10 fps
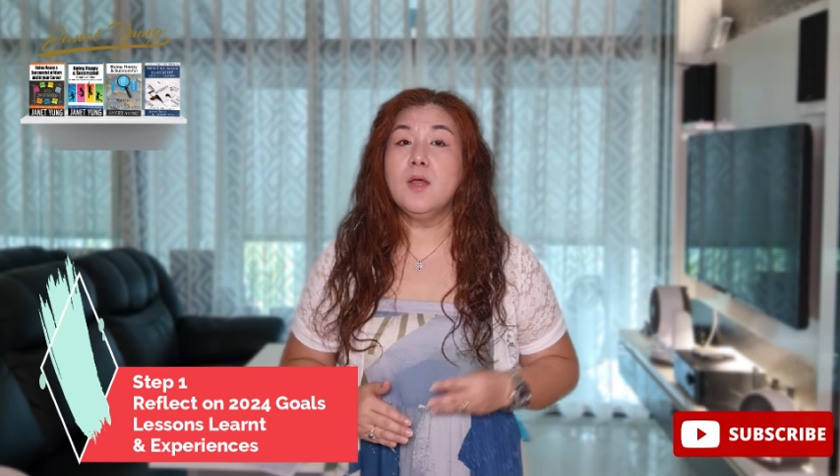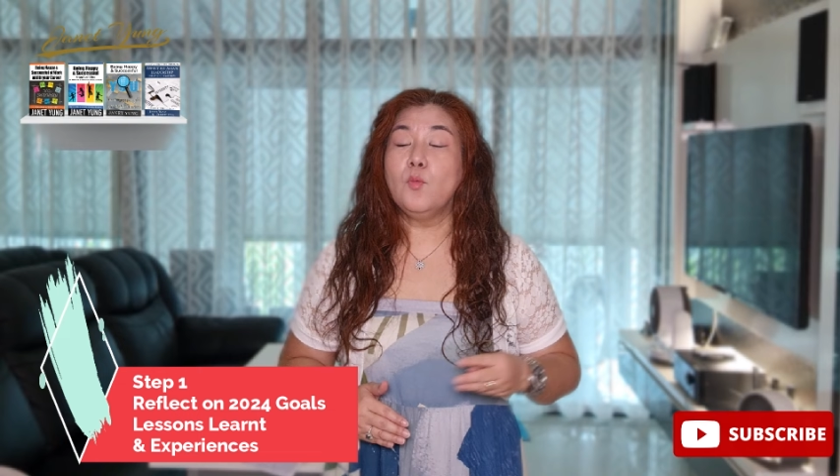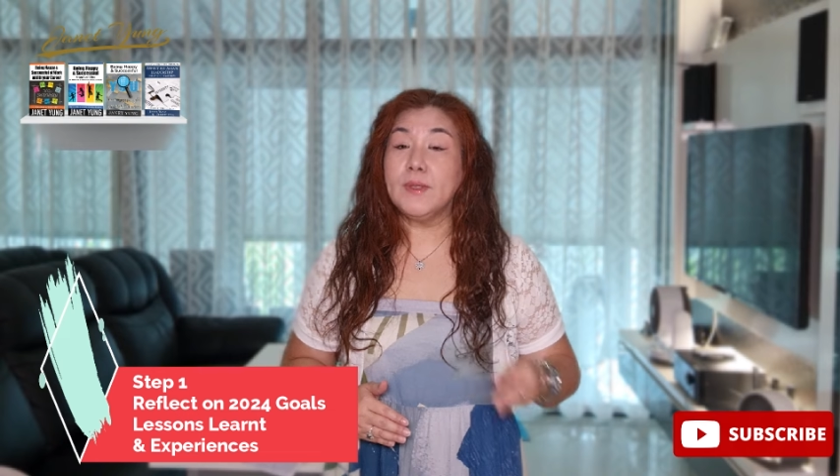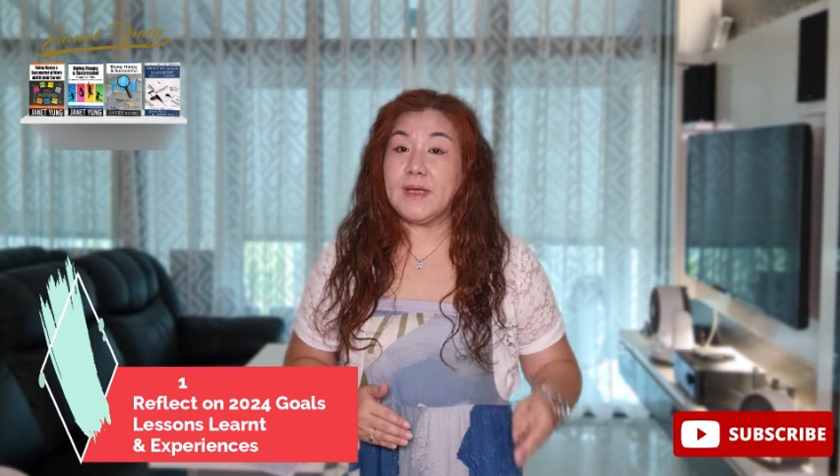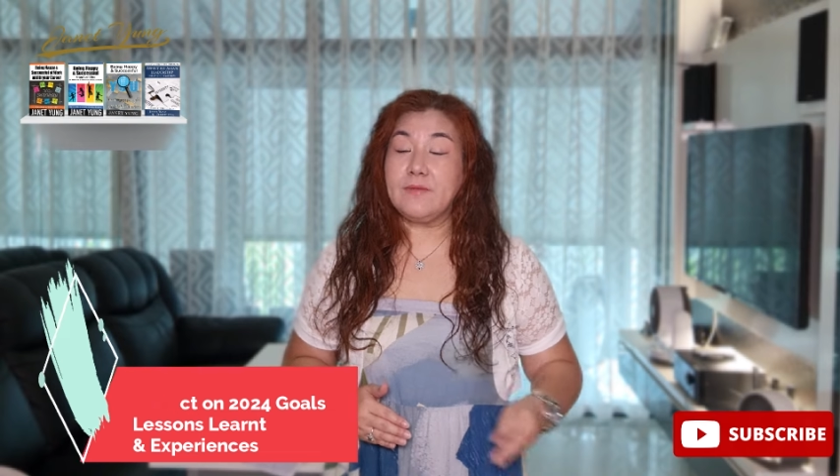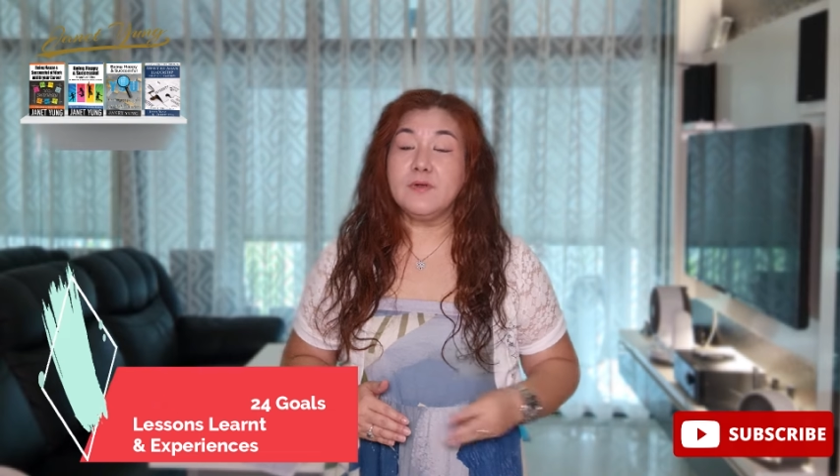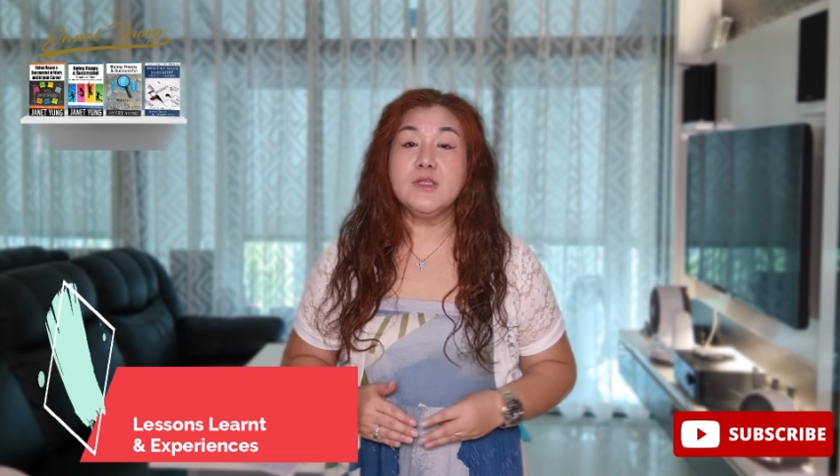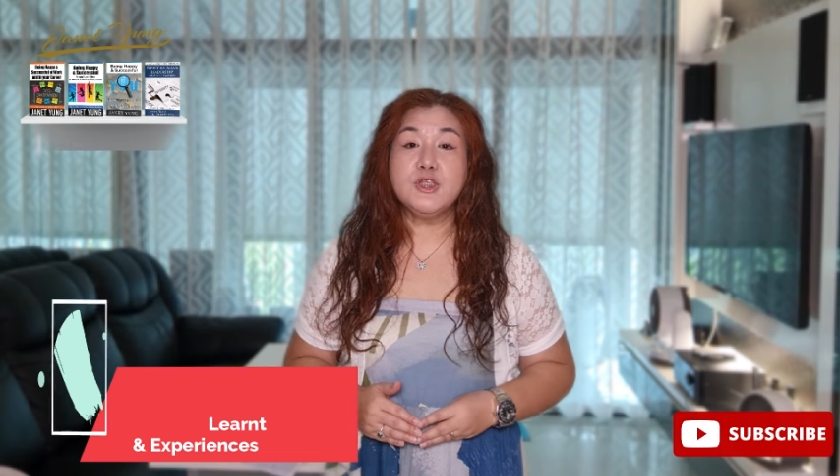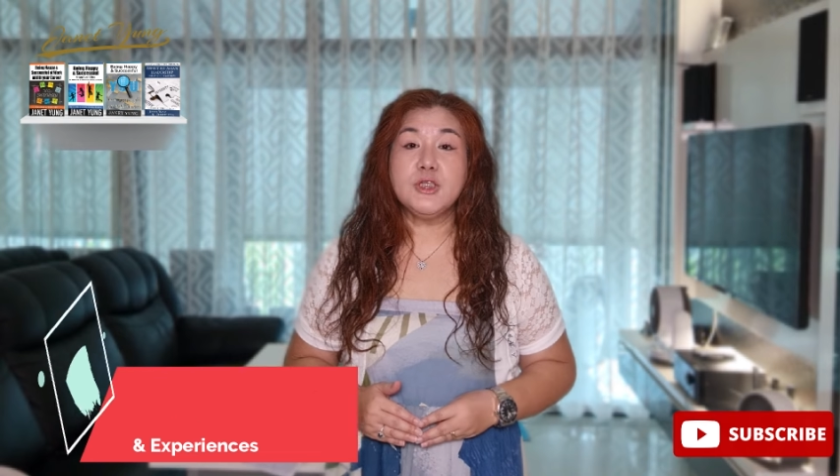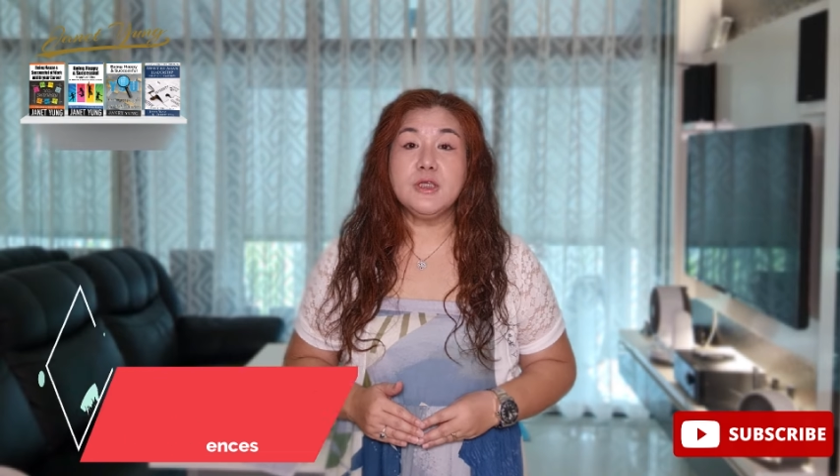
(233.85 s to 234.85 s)
what I've
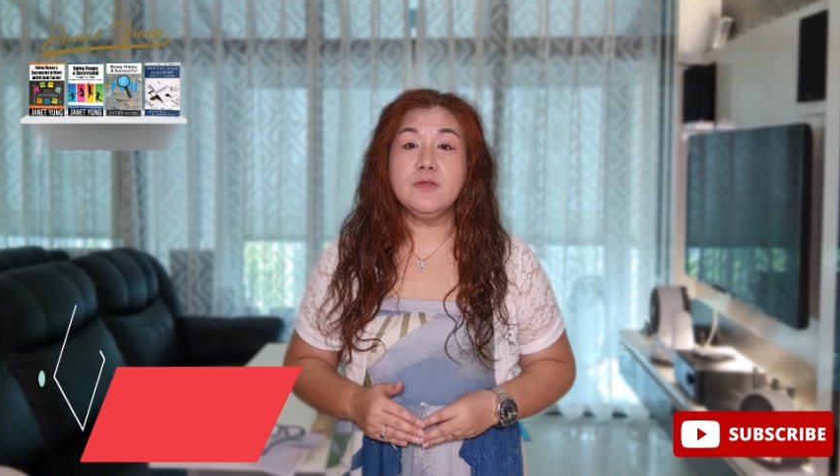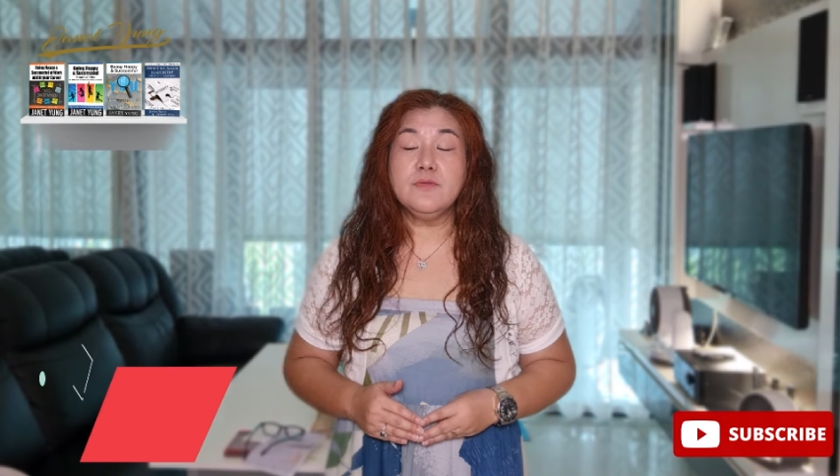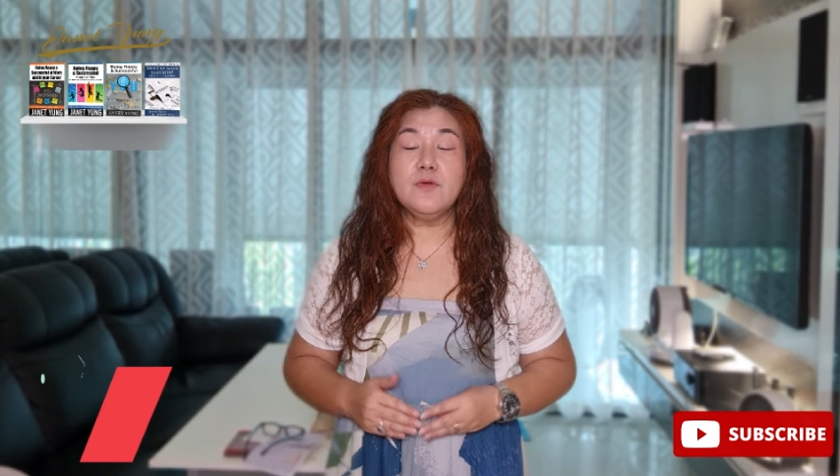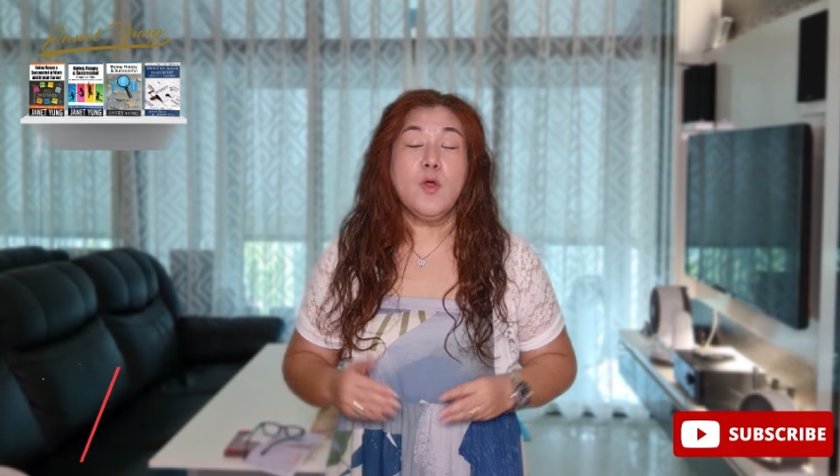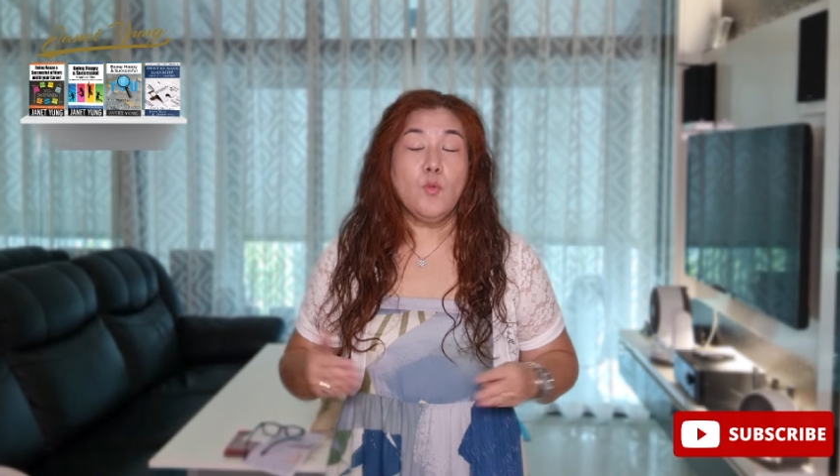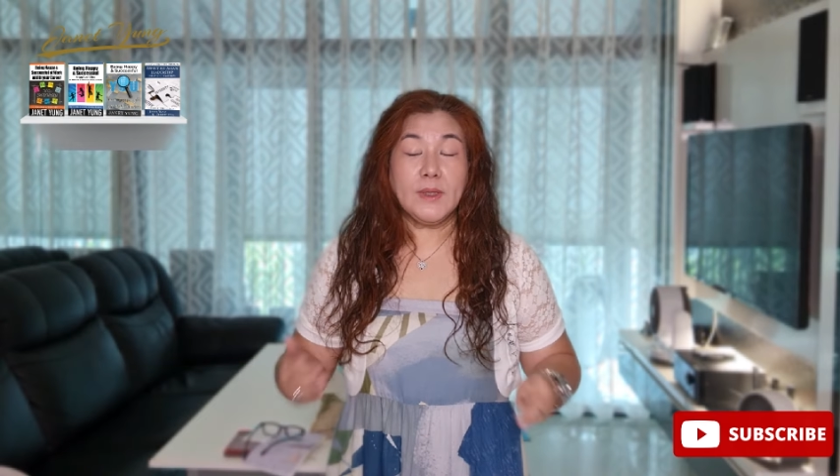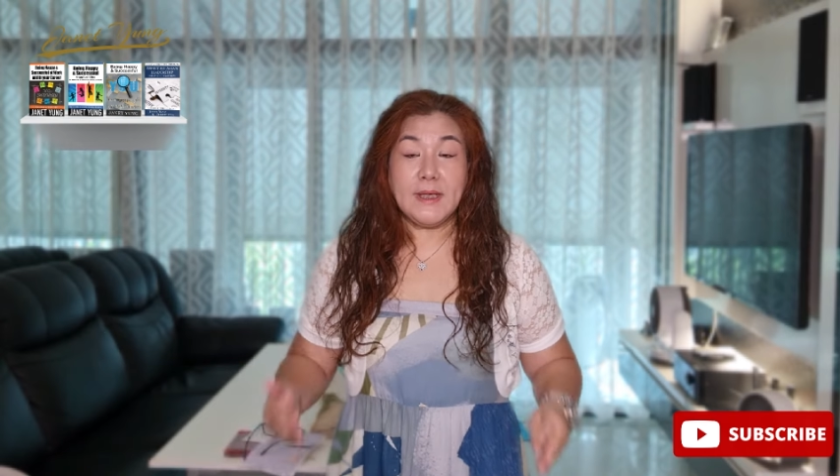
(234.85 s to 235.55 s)
achieved, what